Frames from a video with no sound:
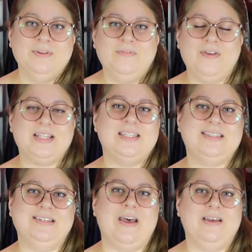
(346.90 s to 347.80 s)
fits
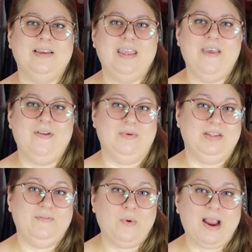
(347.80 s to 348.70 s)
snug even with the
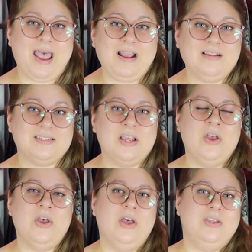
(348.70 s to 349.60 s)
4X.
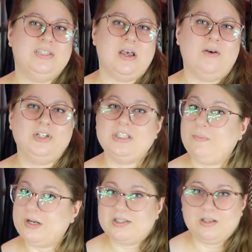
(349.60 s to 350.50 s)
So just
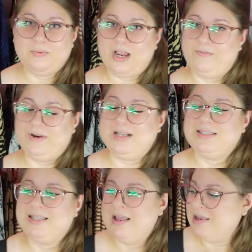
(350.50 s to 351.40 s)
personal
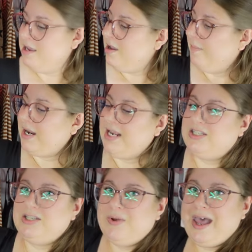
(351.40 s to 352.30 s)
preference. But I
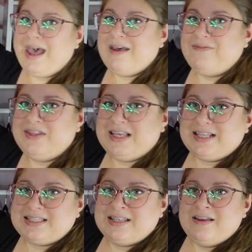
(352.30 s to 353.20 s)
do have
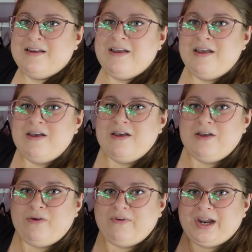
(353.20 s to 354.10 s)
this
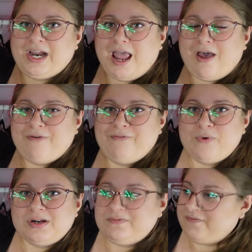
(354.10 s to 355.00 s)
very
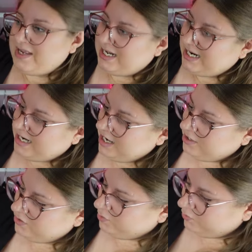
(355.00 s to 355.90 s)
form-fitted
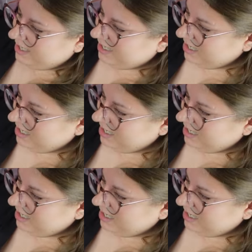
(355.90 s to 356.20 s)
green